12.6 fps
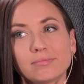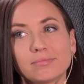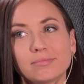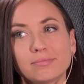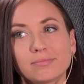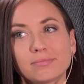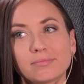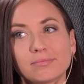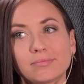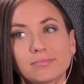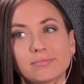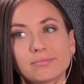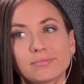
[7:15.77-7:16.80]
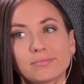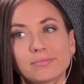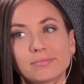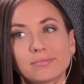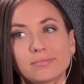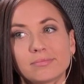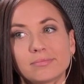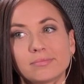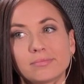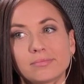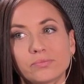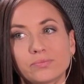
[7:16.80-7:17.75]

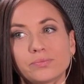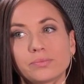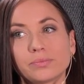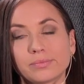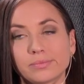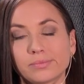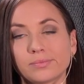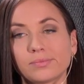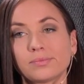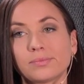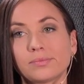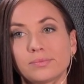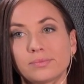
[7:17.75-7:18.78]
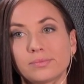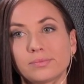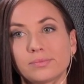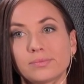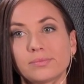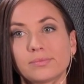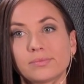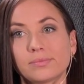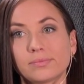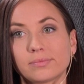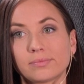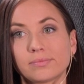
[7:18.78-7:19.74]

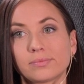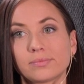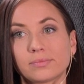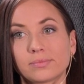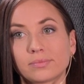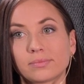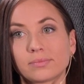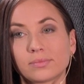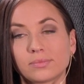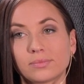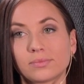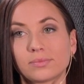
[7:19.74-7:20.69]
This person isn't speaking.